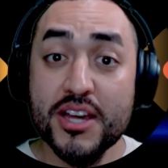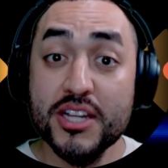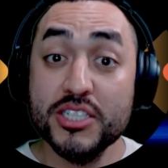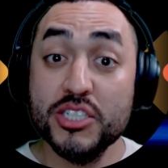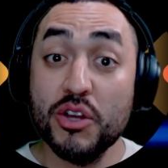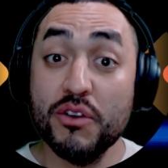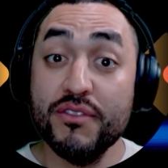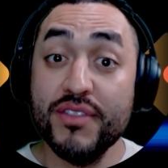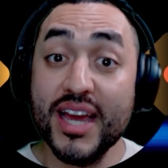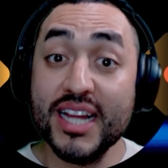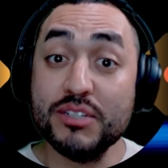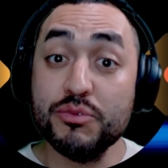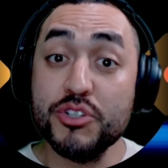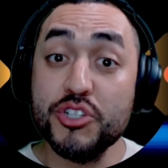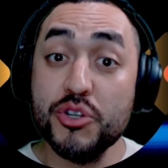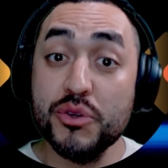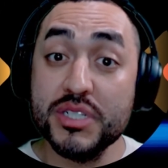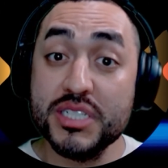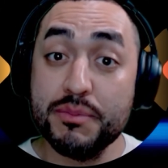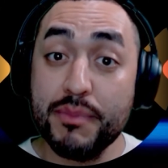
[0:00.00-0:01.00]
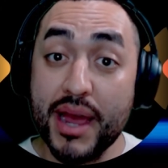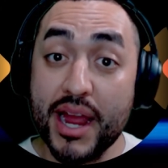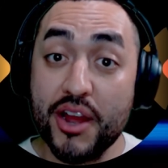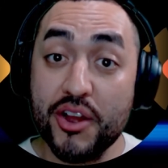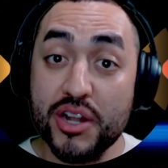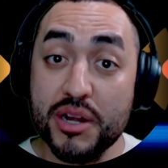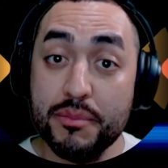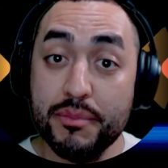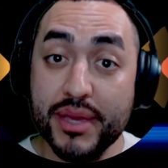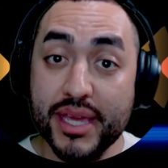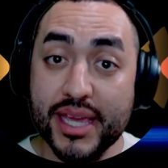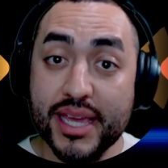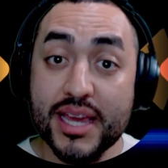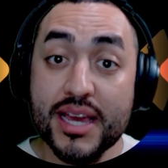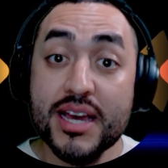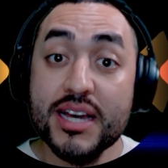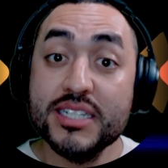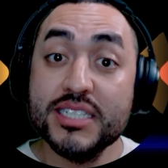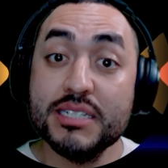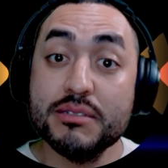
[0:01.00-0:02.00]
So if that's what you aspire to be,
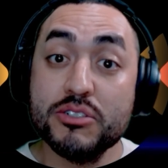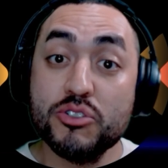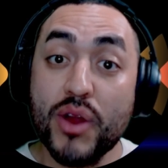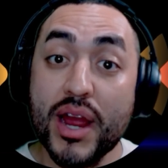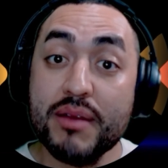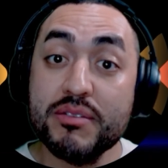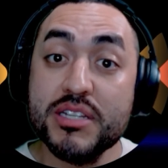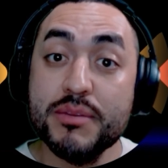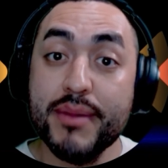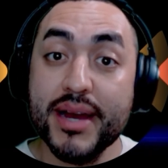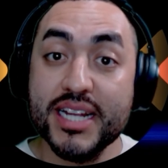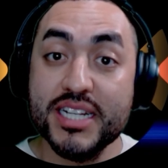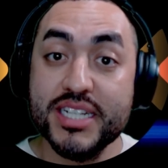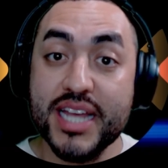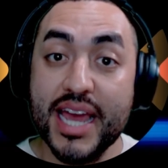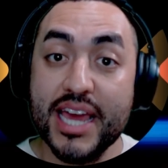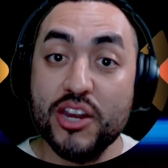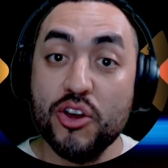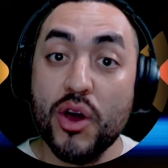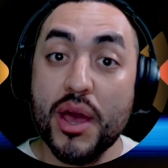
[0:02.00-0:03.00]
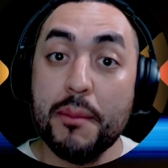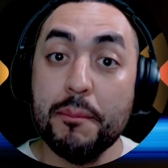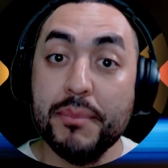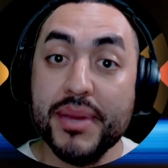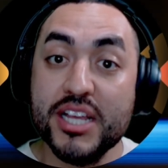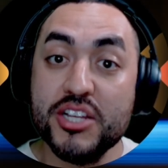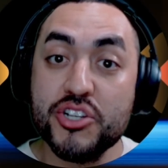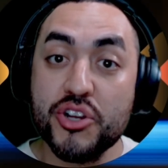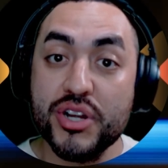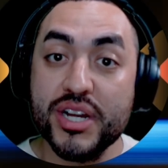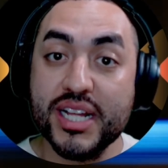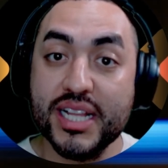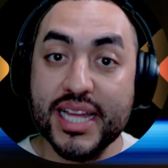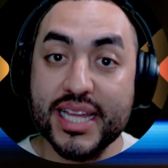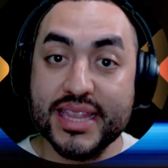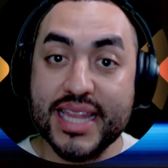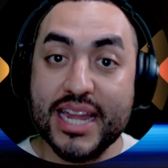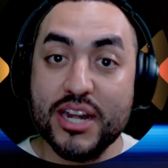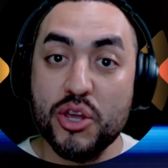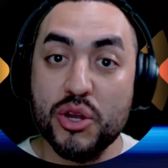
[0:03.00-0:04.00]
subscribe to my channel and be sure to click
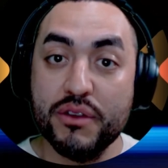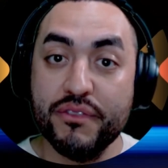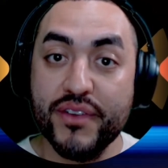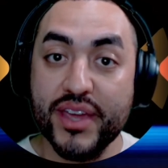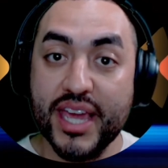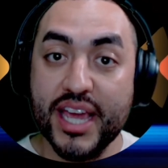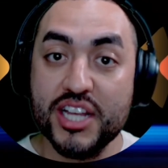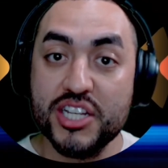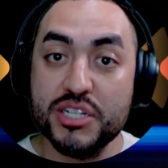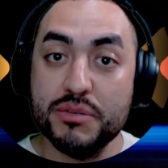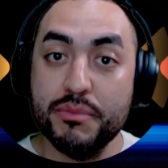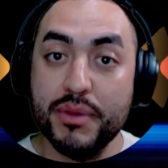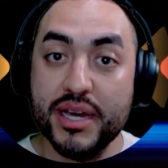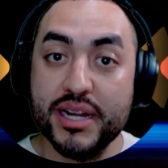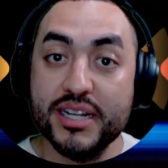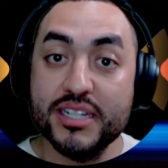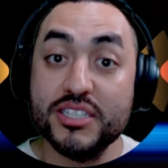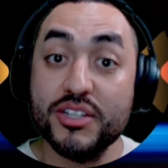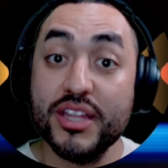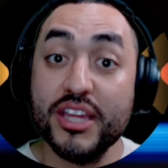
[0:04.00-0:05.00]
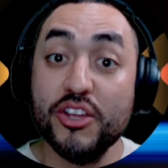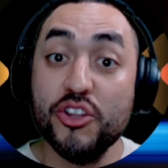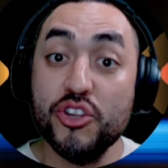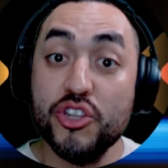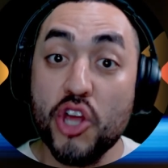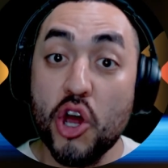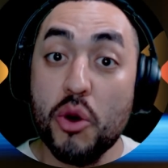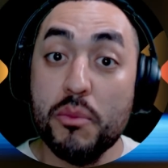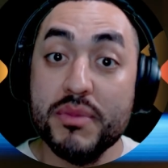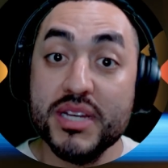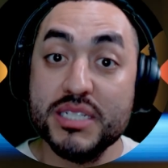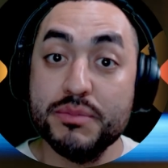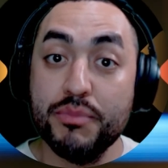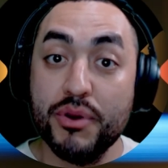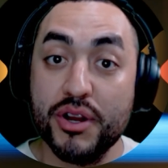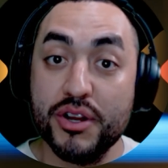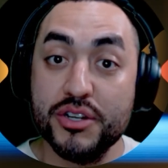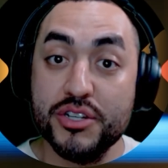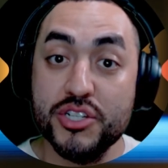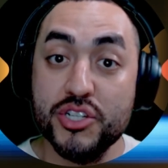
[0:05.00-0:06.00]
that notification button so that you don't miss
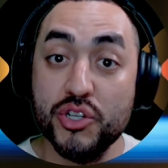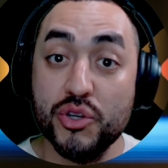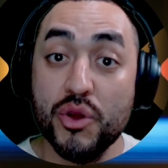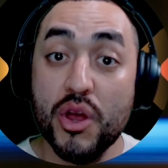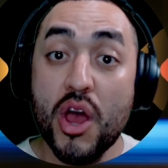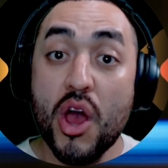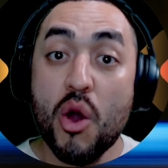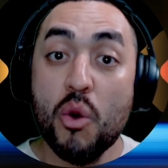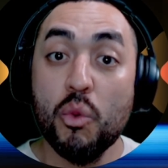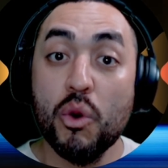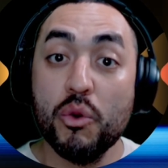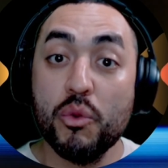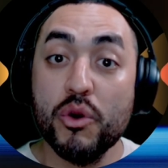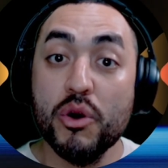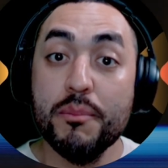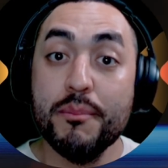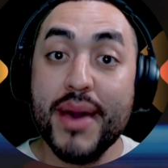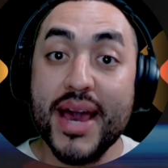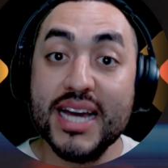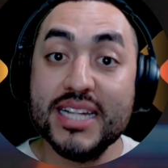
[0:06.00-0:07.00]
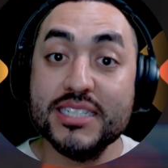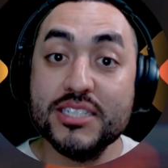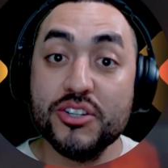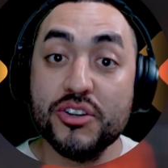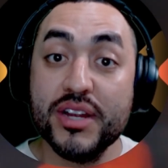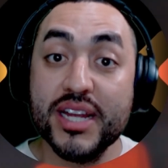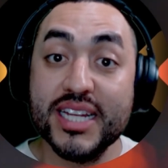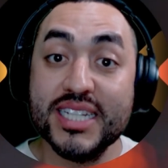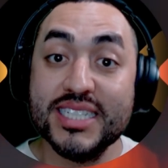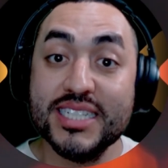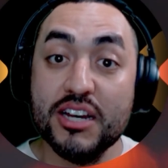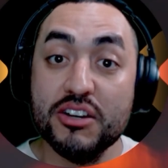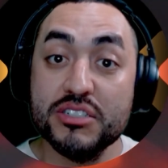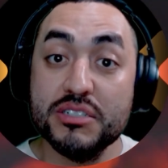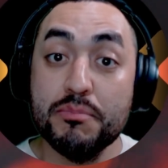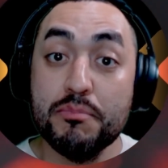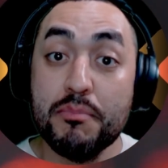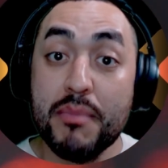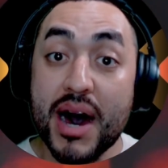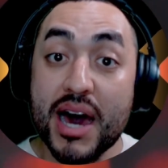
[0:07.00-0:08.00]
part 2, where we'll master Excel's
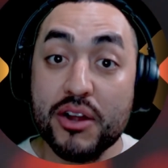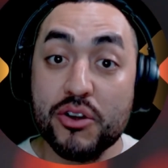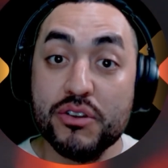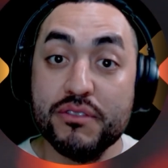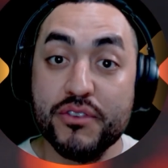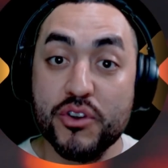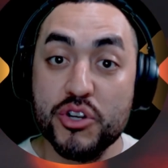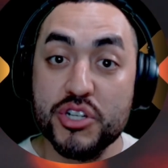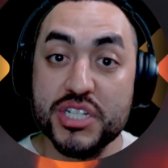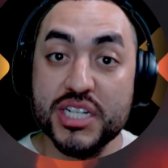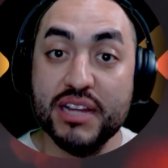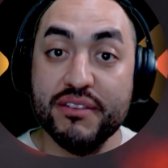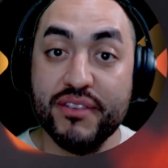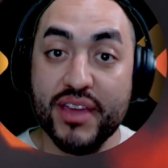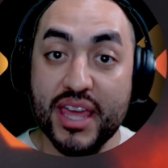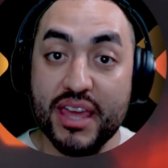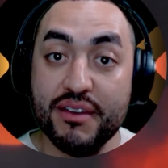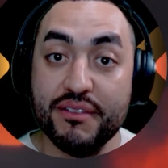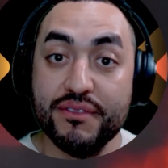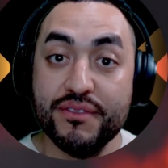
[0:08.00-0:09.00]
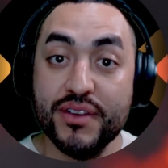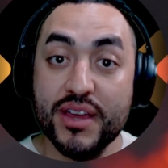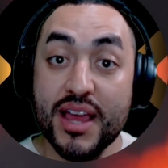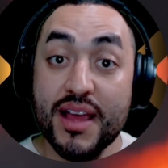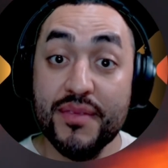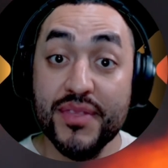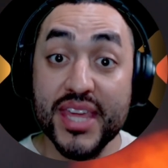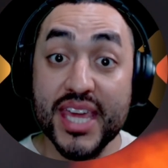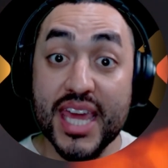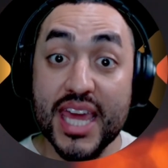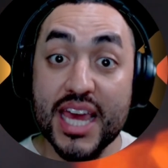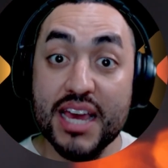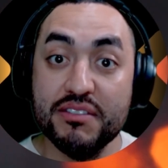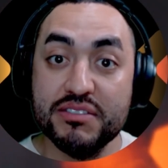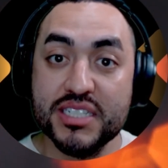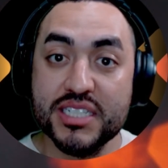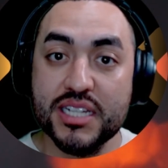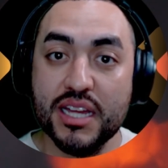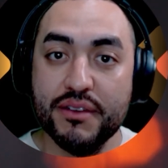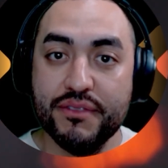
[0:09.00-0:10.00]
modern version of if, the
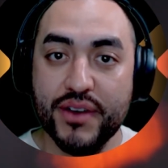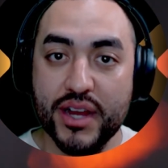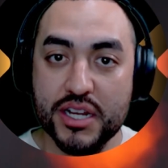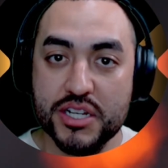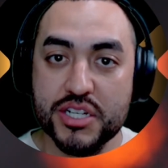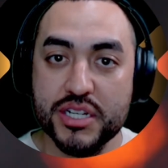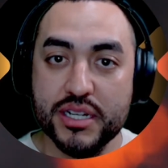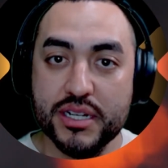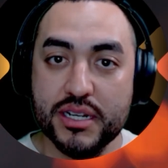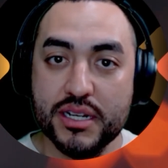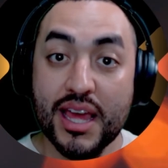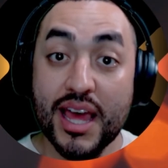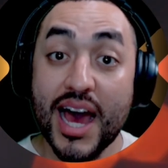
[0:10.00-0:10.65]
ifs function.